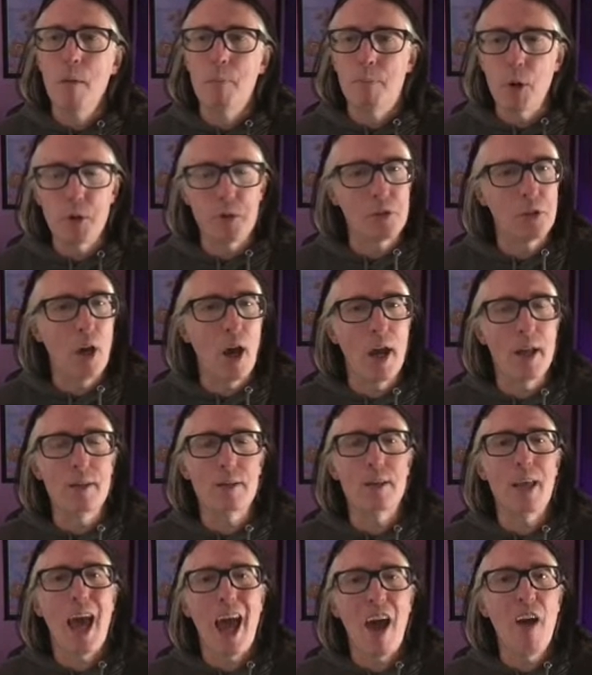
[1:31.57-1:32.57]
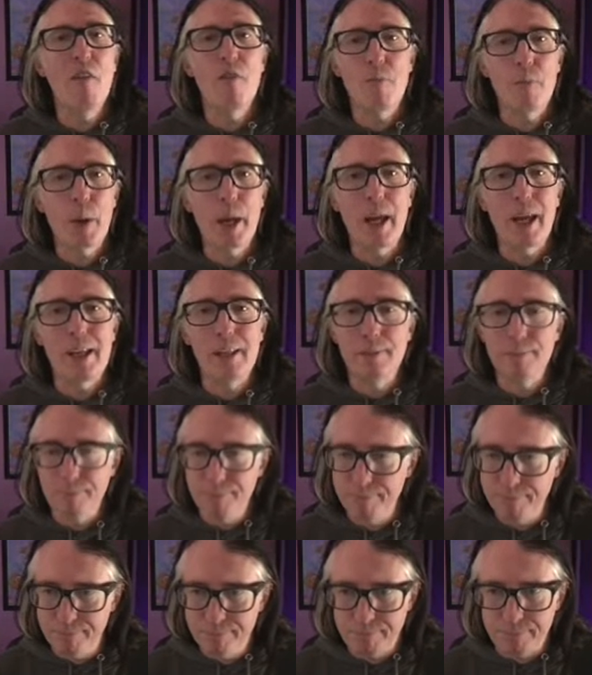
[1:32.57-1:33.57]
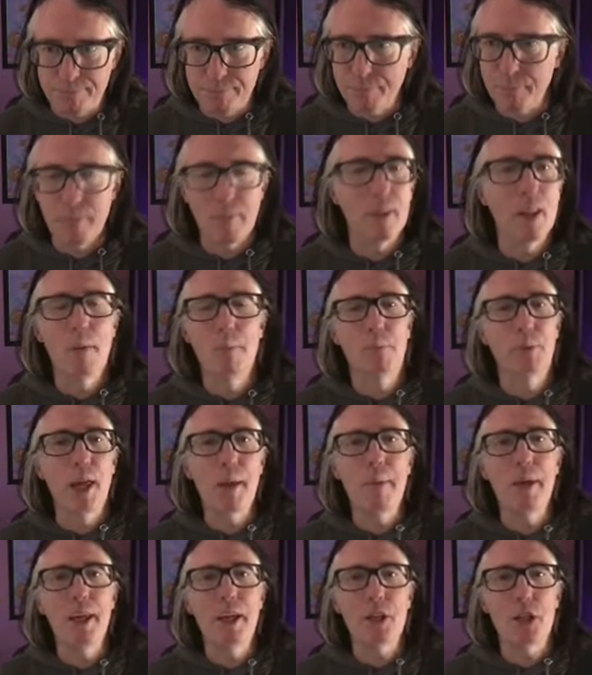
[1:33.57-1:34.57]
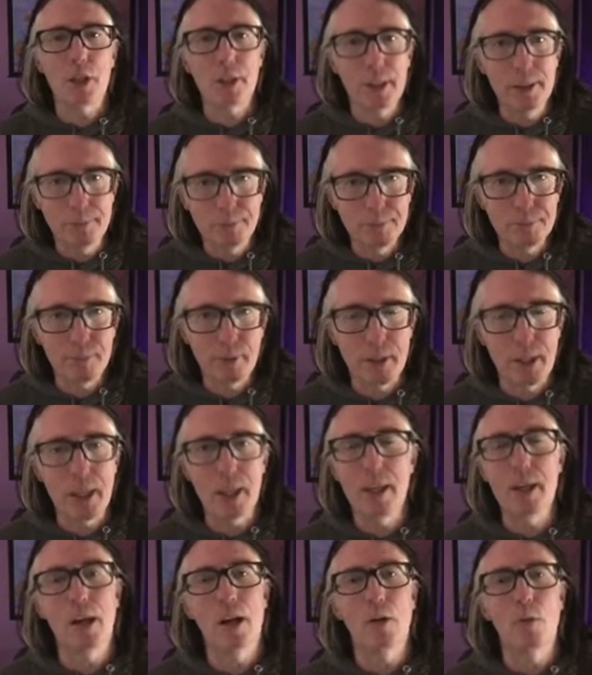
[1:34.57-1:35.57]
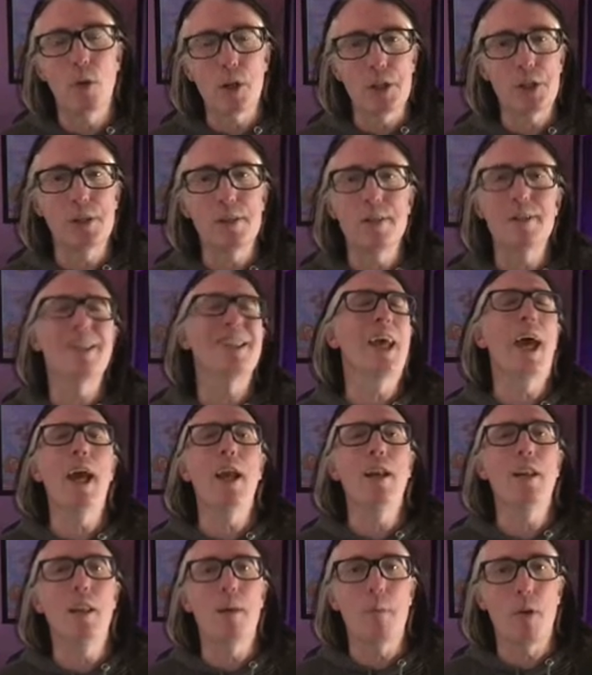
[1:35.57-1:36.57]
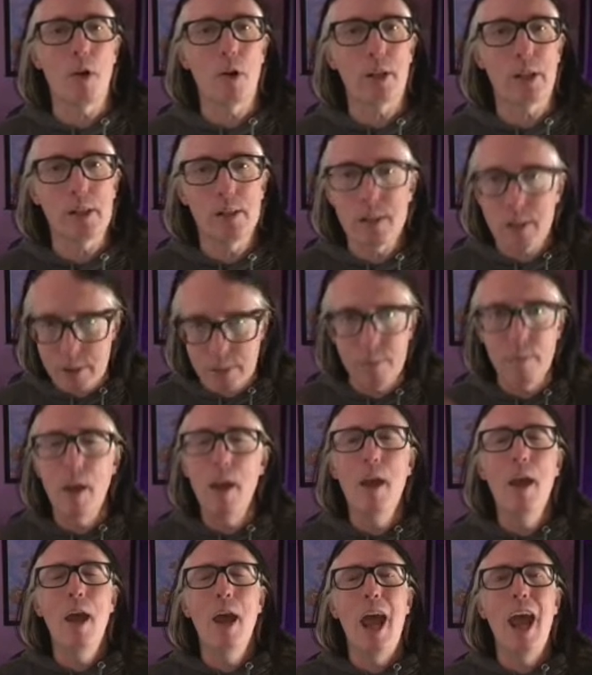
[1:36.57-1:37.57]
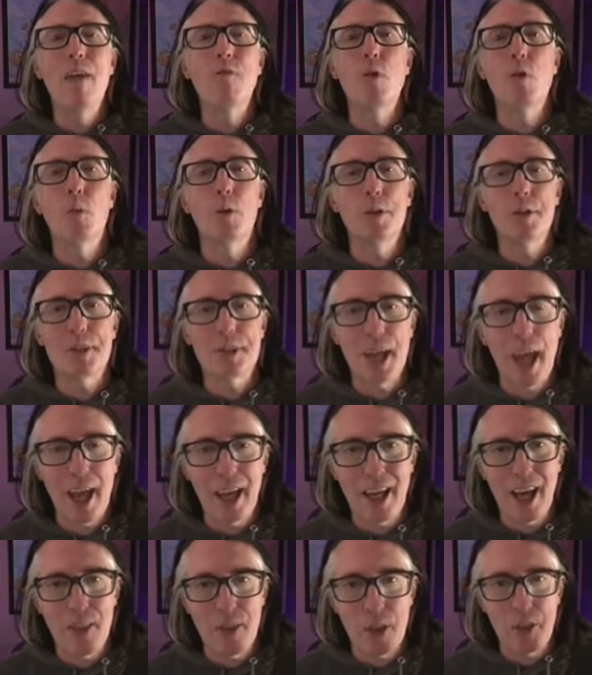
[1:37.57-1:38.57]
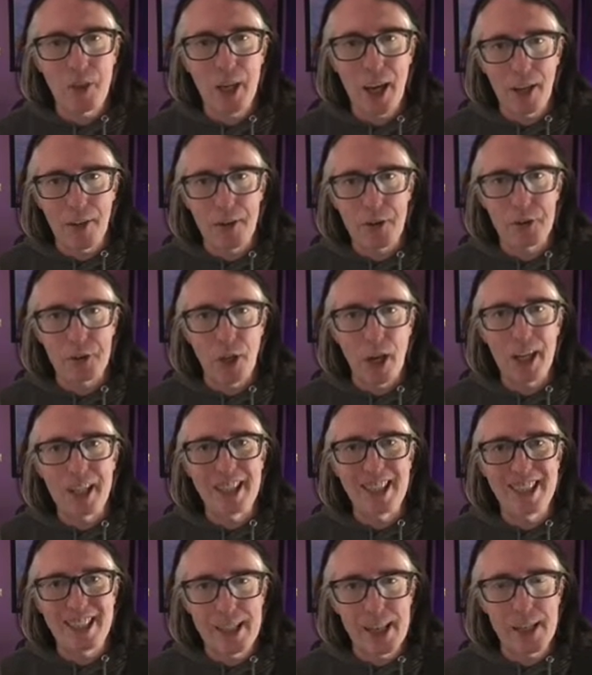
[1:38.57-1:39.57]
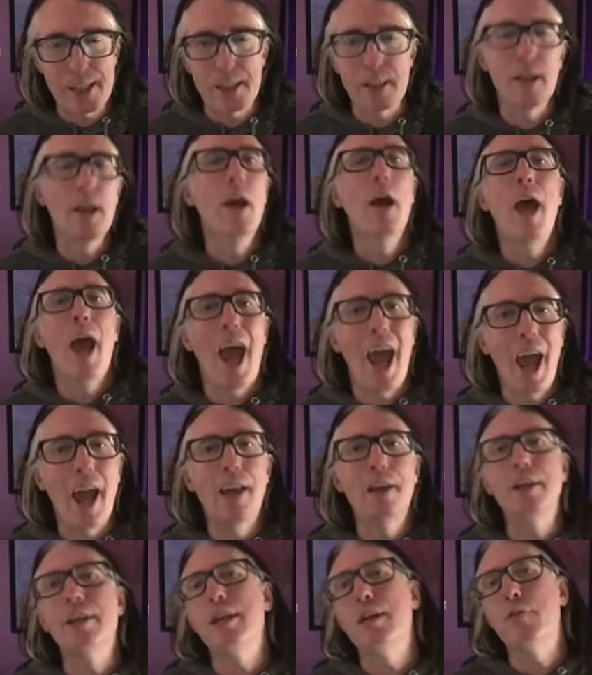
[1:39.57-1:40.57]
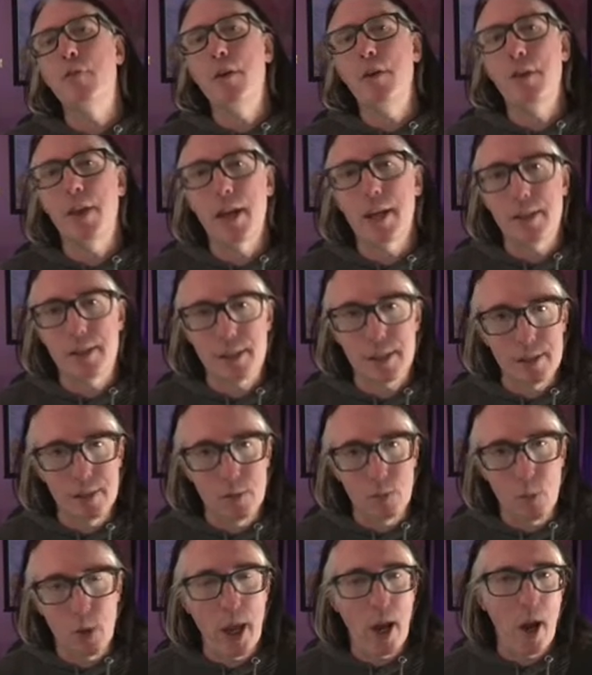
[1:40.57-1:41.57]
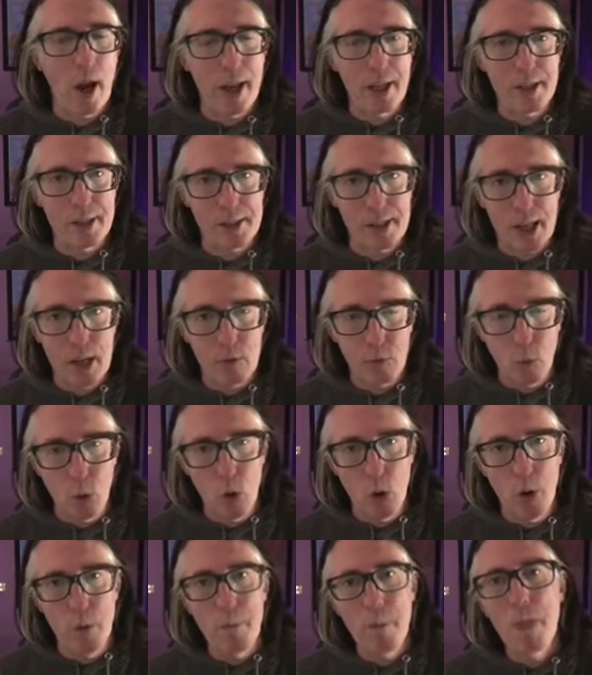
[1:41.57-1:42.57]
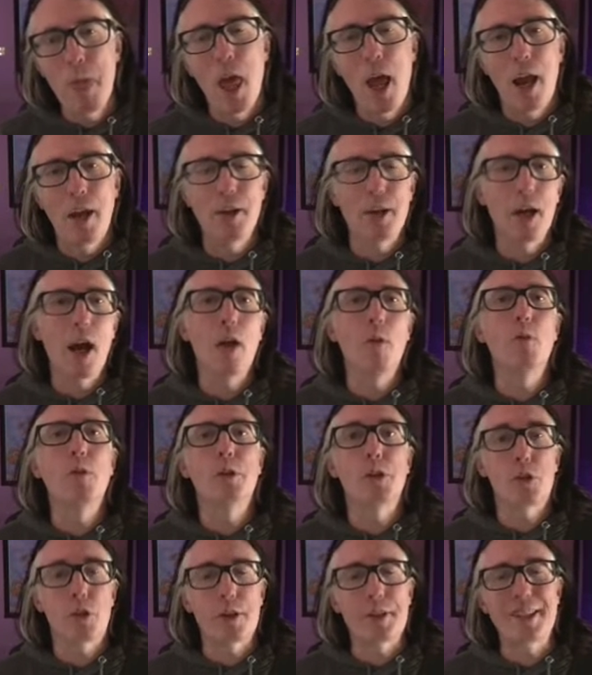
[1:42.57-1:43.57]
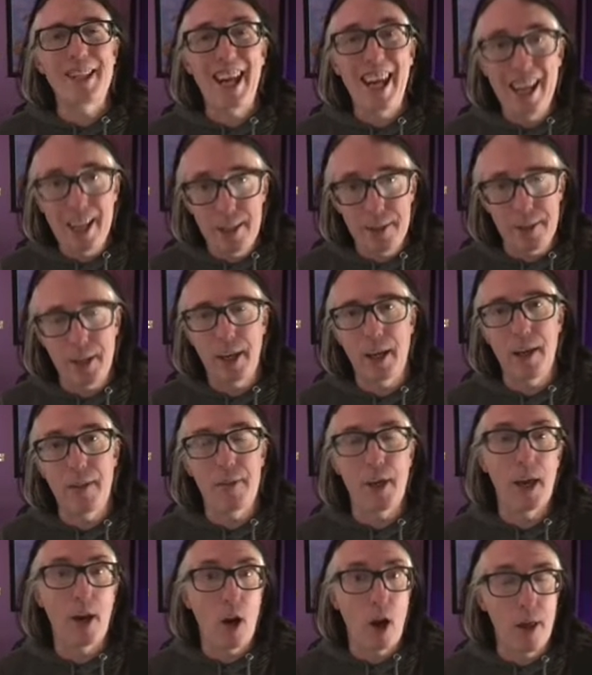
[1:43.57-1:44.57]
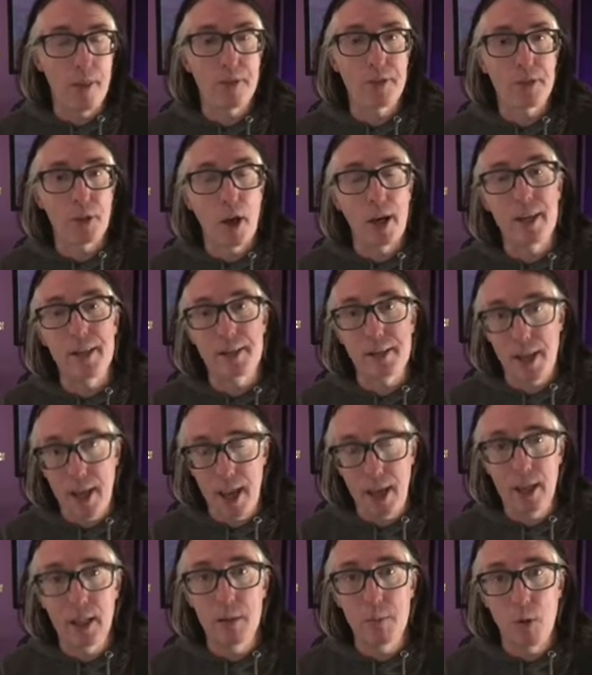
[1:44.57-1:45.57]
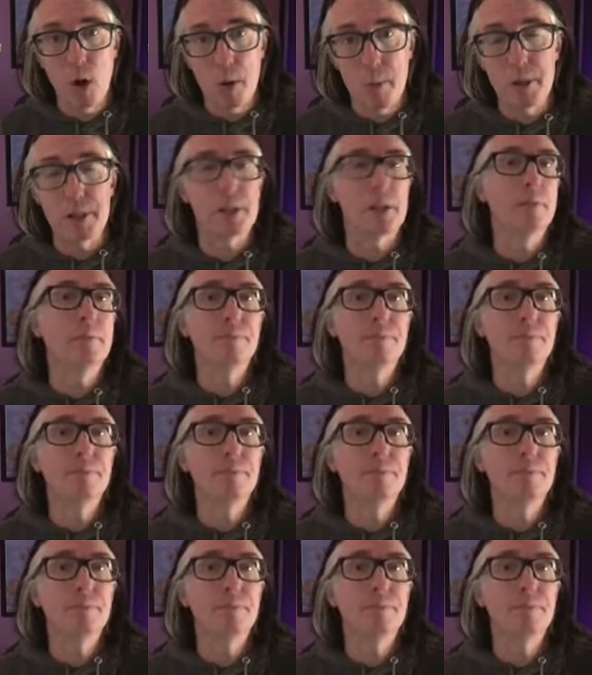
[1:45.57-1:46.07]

Both sides have been blaming each other, the Russians and the Americans. Everyone's saying that the other side did it, and given that we are in a state of war, and you can't really trust anything that either side is saying at the moment,